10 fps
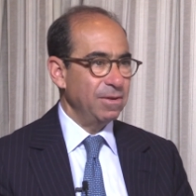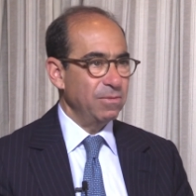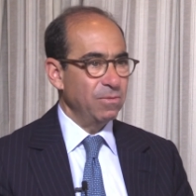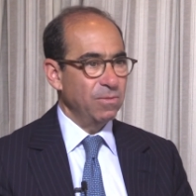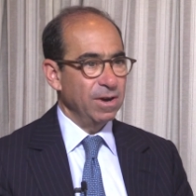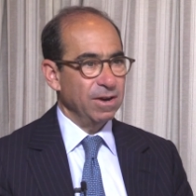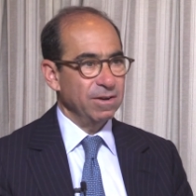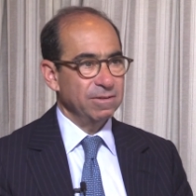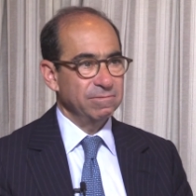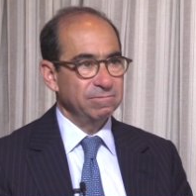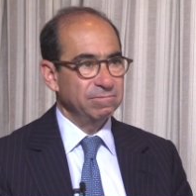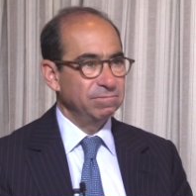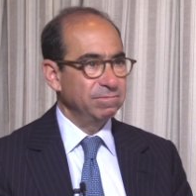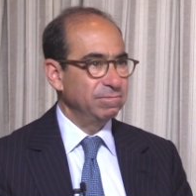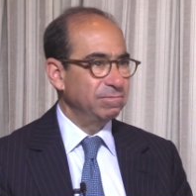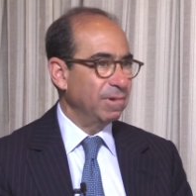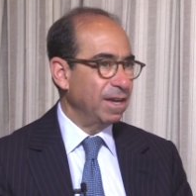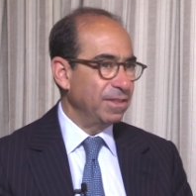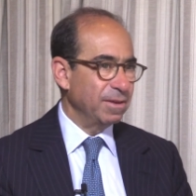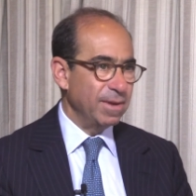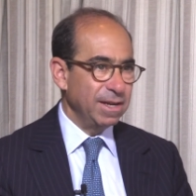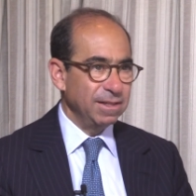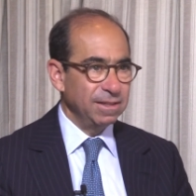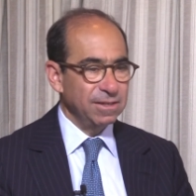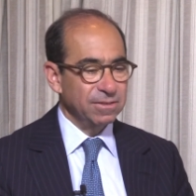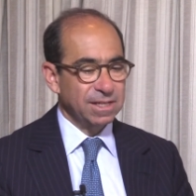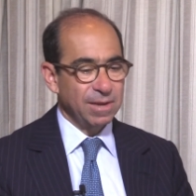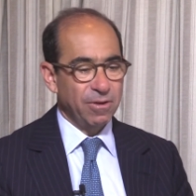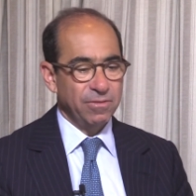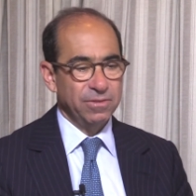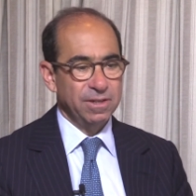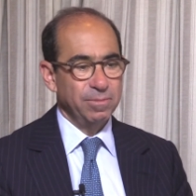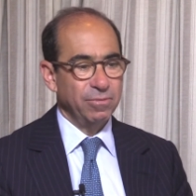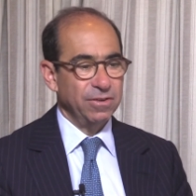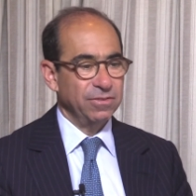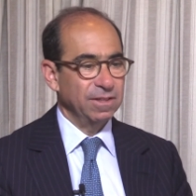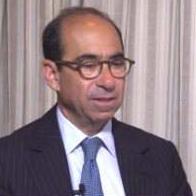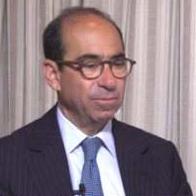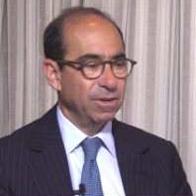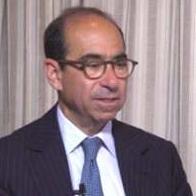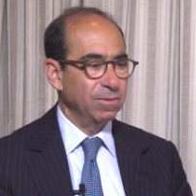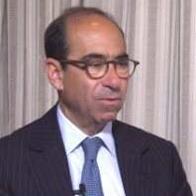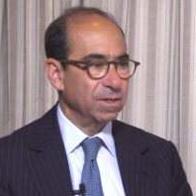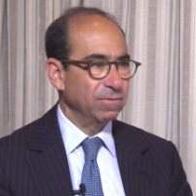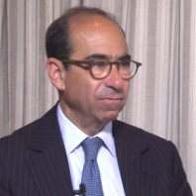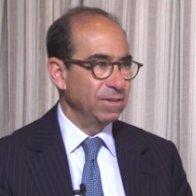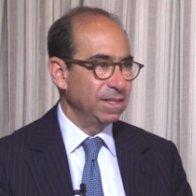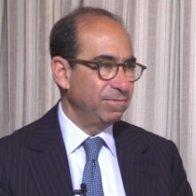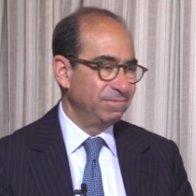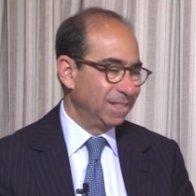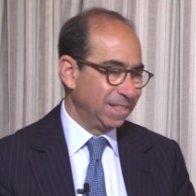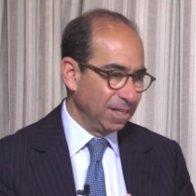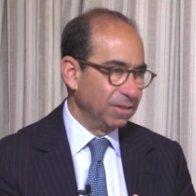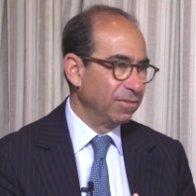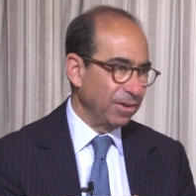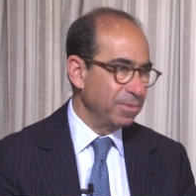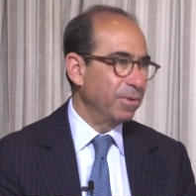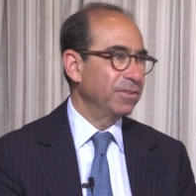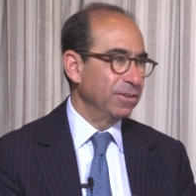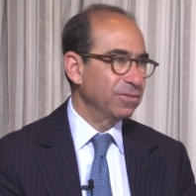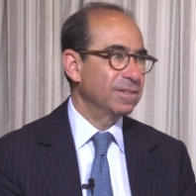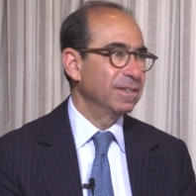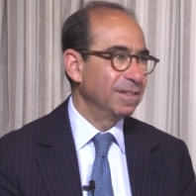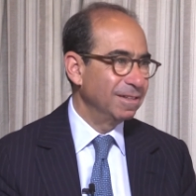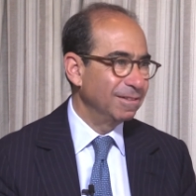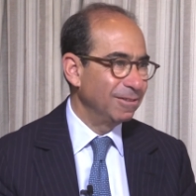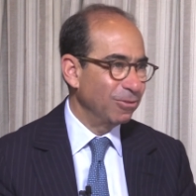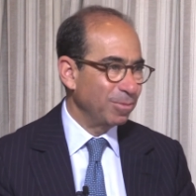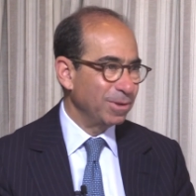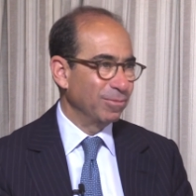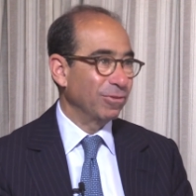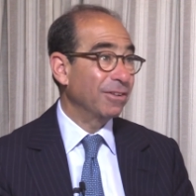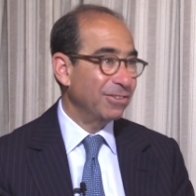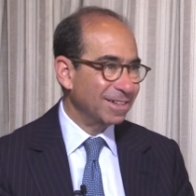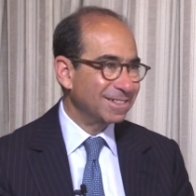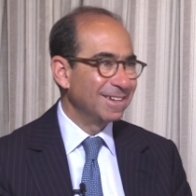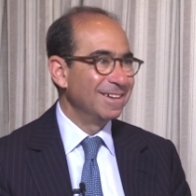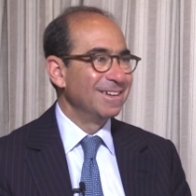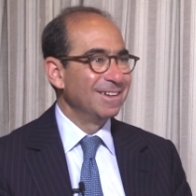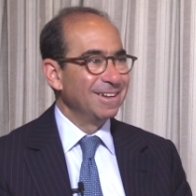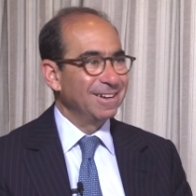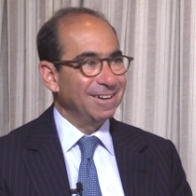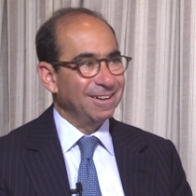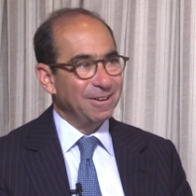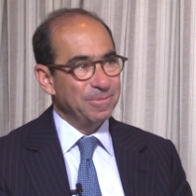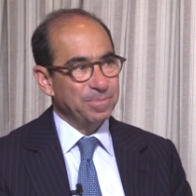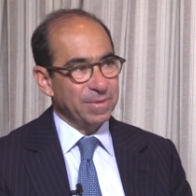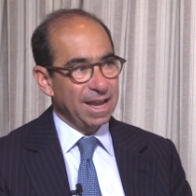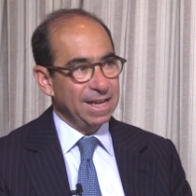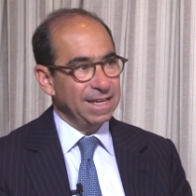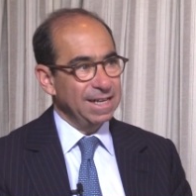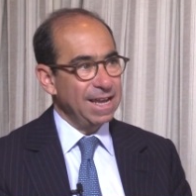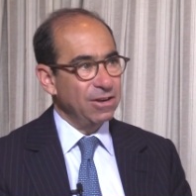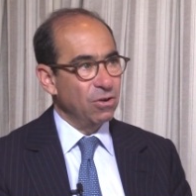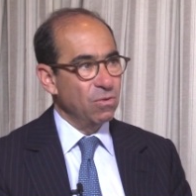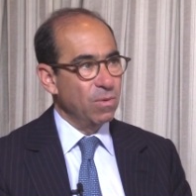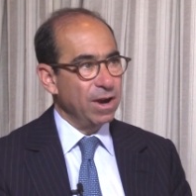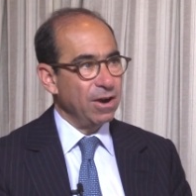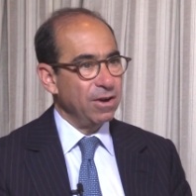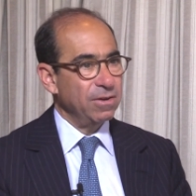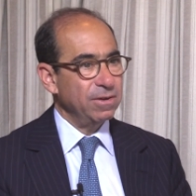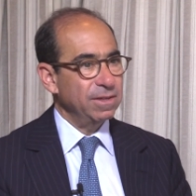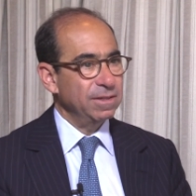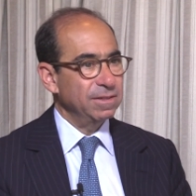where I think many leaders came off with an impression that the president wasn't really still very much interested in the European project. And at NATO, where